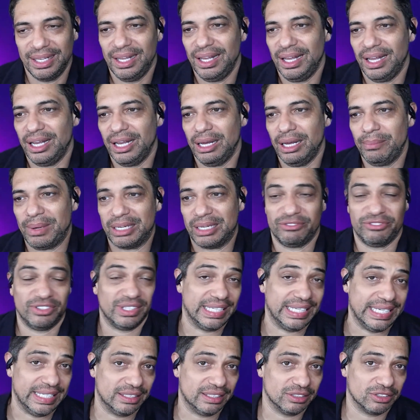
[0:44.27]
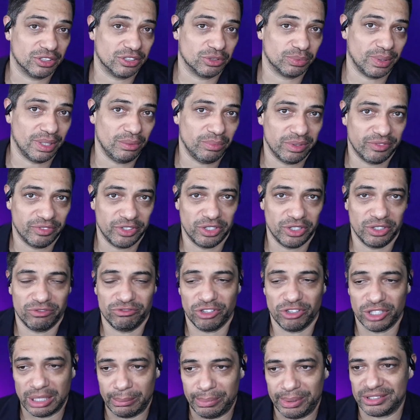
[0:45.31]
and for leaders as well, whether you
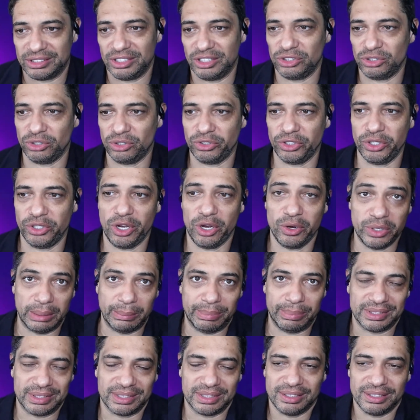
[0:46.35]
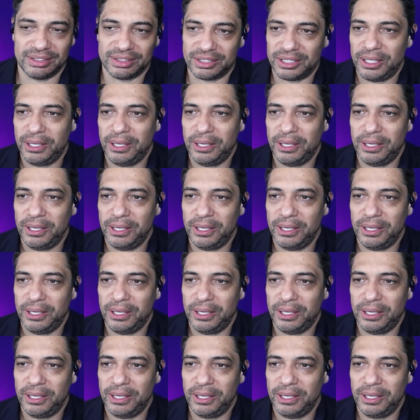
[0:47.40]
run a business or you own a business.